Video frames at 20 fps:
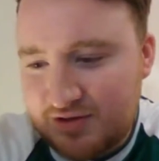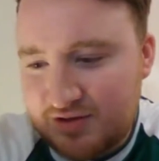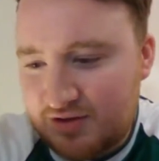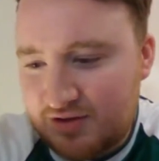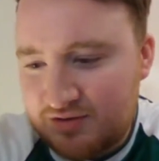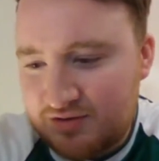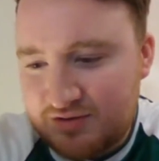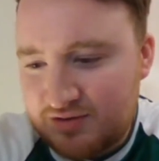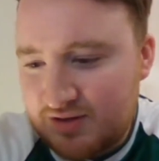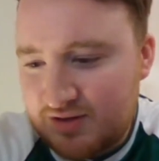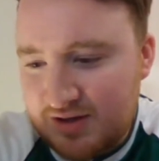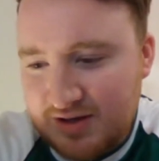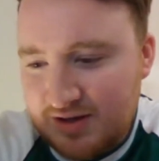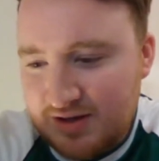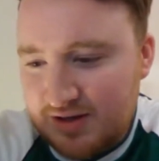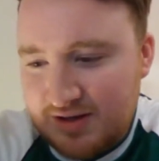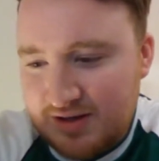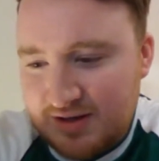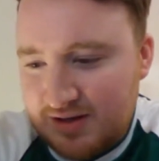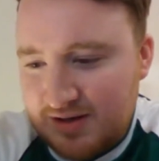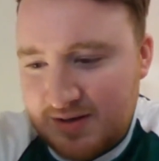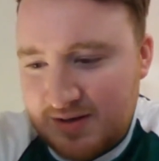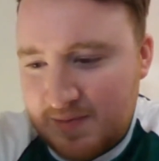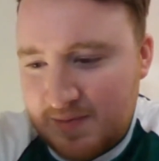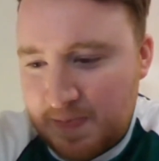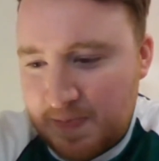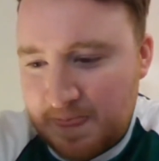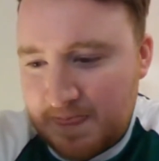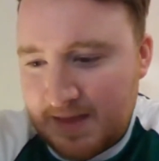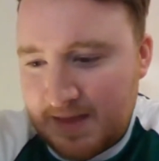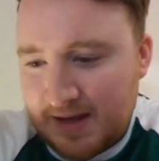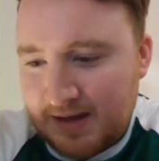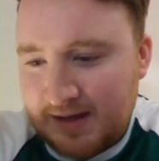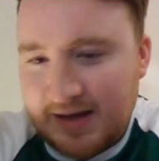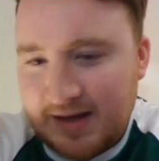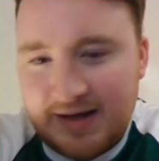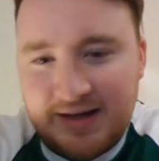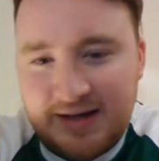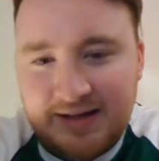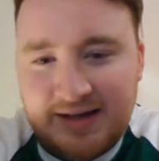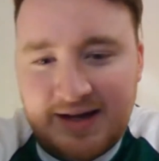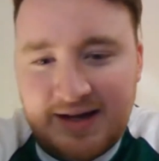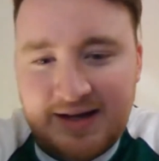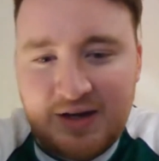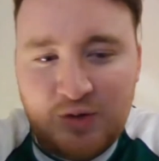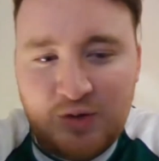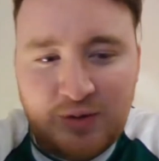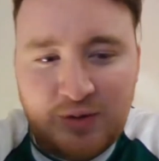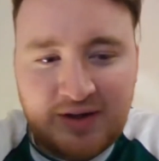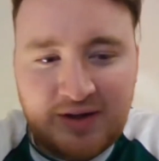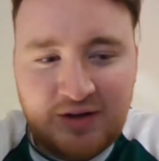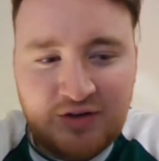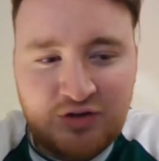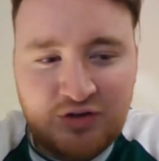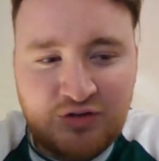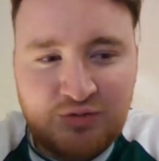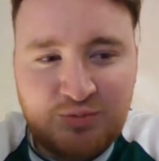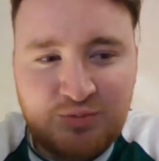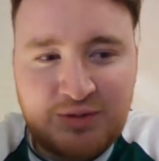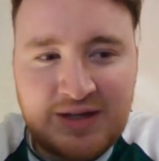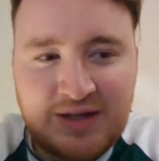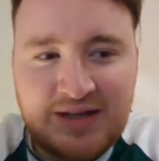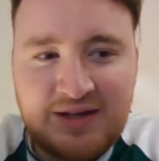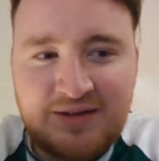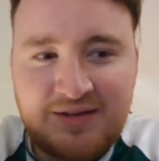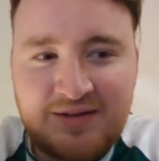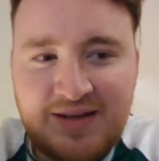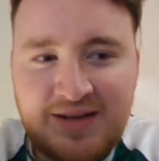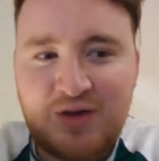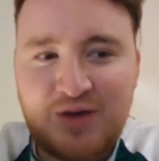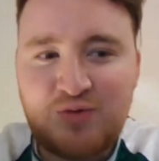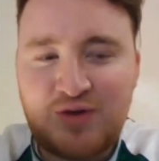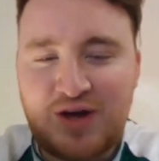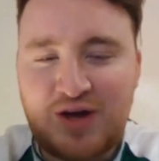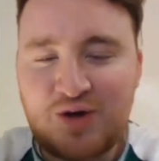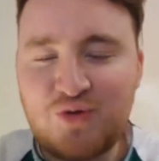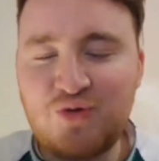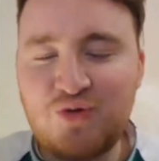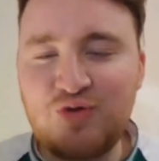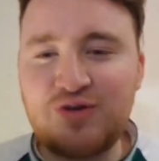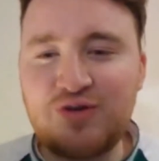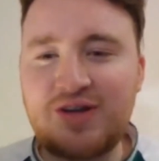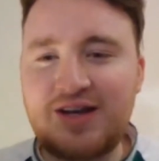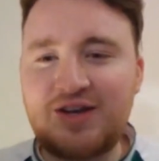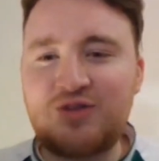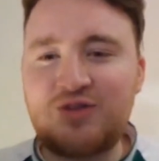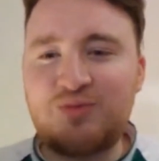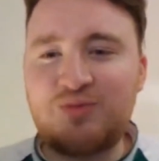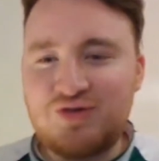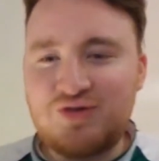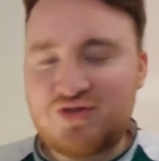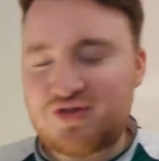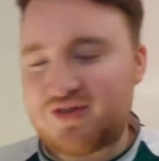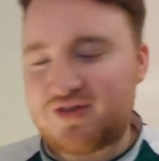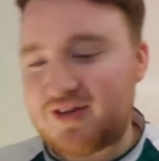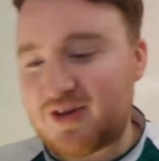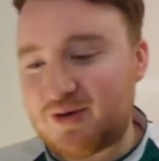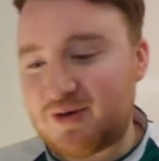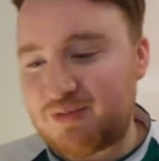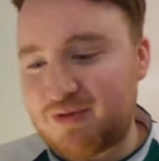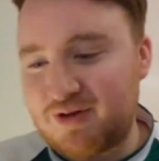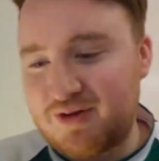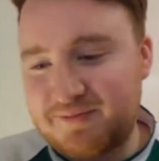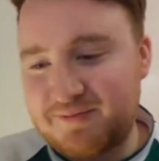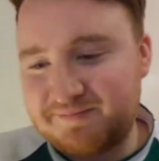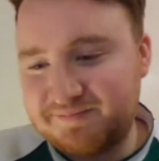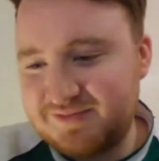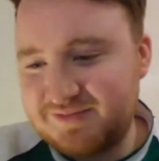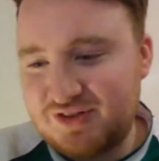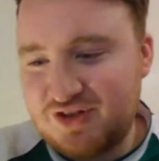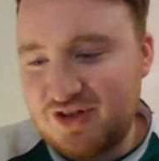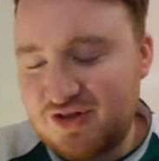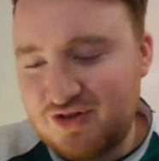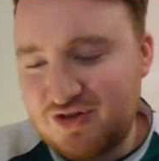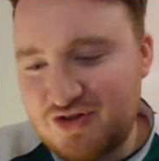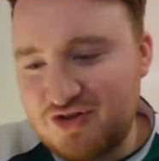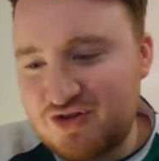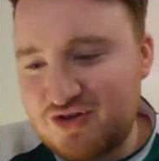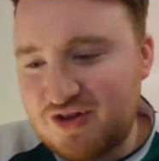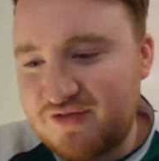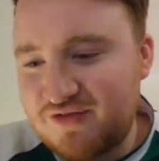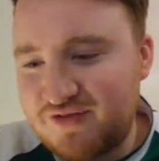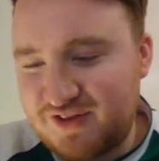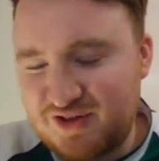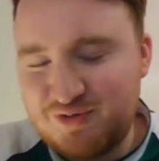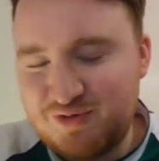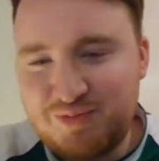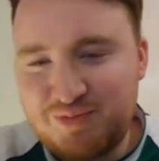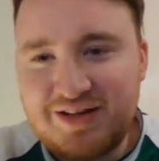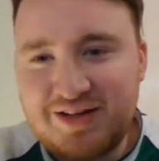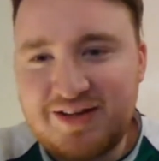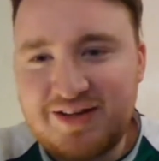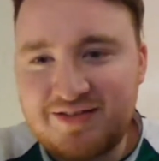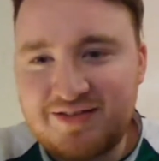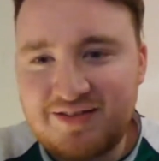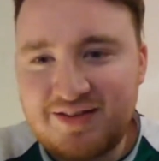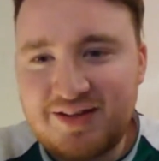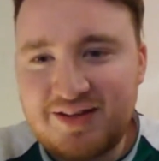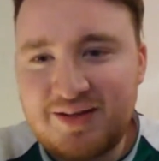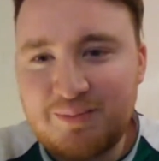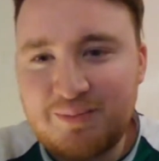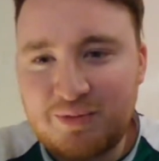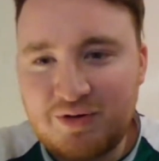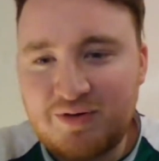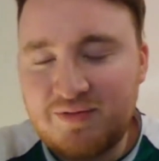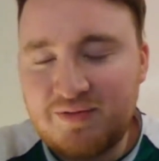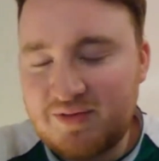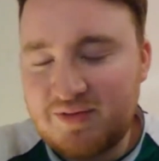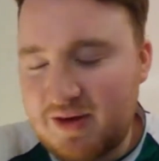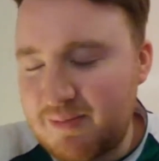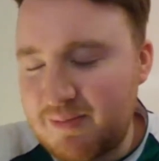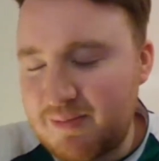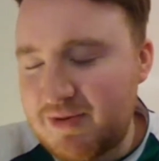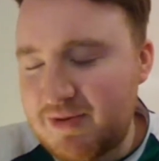it's can it can't quite explain how how good it is once you're there, Aye. but you just have to experience it, eh? But Aye. I